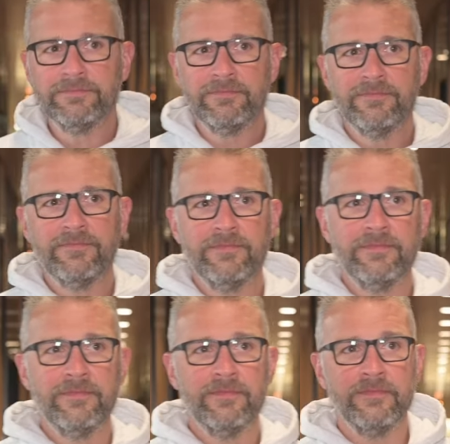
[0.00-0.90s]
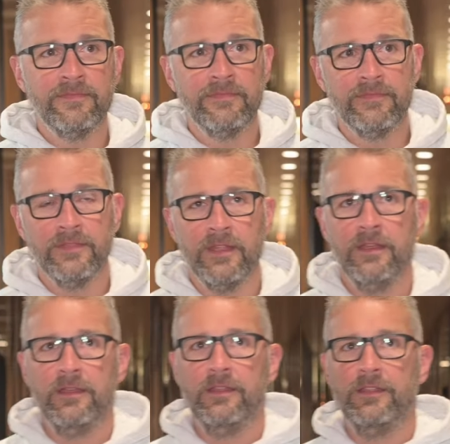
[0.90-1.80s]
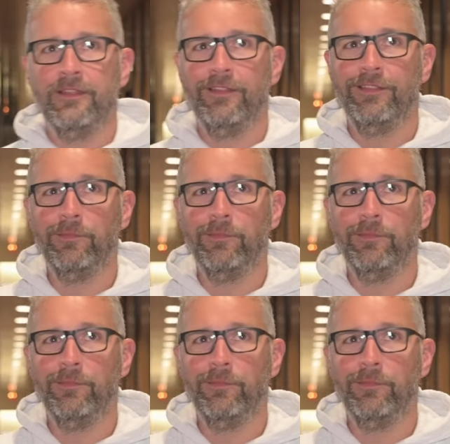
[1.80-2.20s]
What was your first concert? The